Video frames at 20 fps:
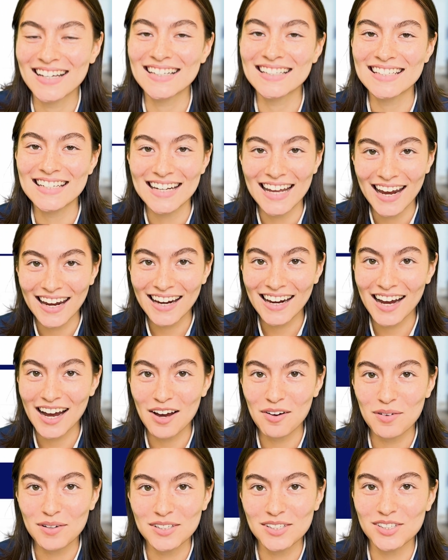Today
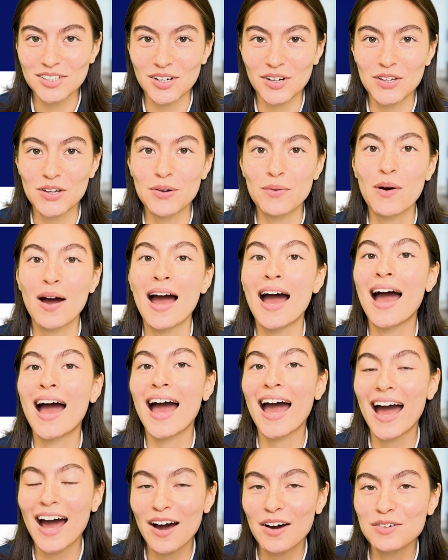I want to show you
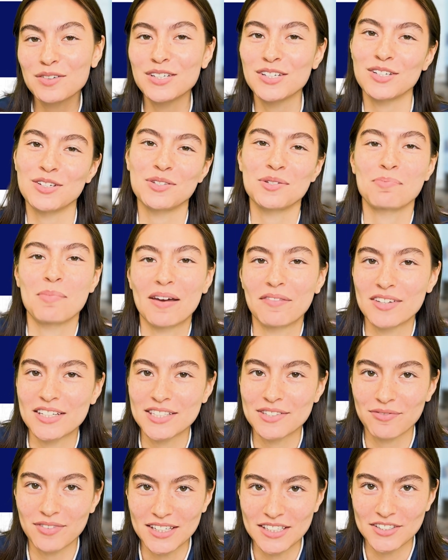how to use
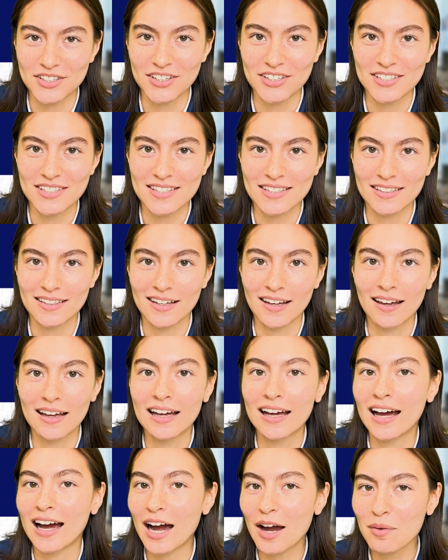meviy's features.
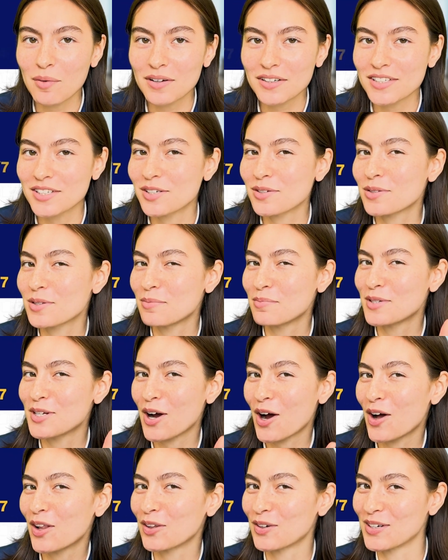I want to do some
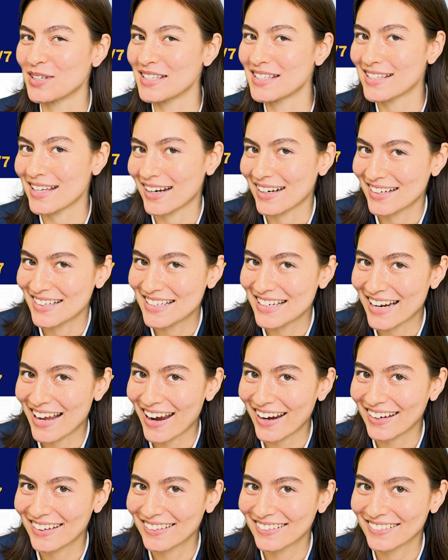tolerance setting
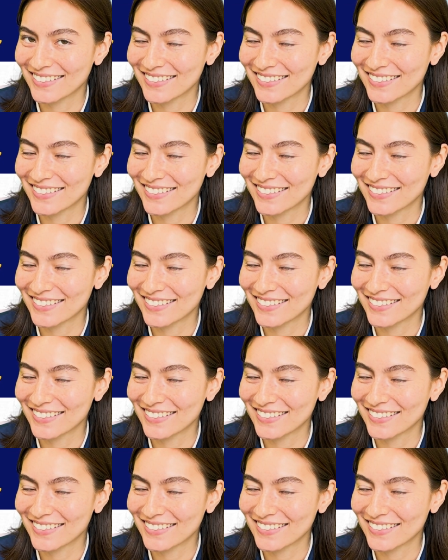today.